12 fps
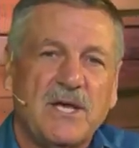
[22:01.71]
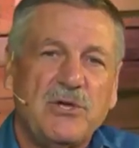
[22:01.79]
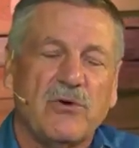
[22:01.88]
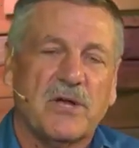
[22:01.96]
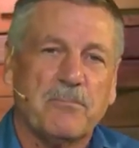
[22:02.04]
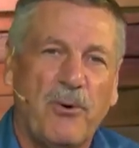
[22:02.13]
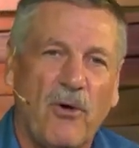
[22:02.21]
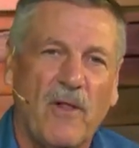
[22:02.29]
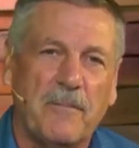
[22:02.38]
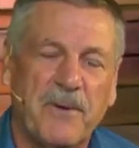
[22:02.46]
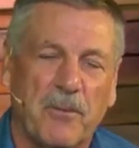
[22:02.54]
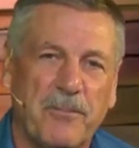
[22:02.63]
You can
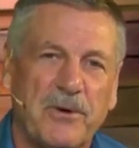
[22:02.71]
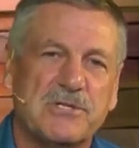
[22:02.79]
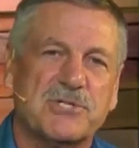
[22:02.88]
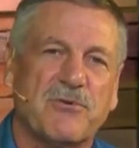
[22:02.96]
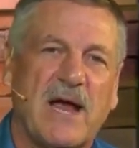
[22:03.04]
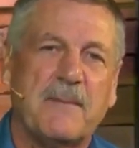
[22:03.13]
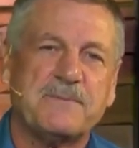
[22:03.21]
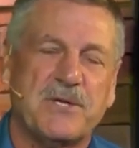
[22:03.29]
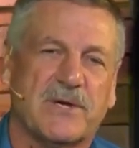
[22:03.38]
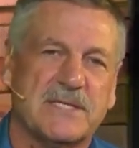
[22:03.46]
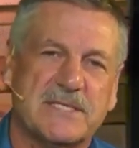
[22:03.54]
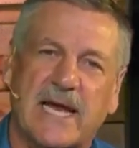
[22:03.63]
pull up your bootstraps, you can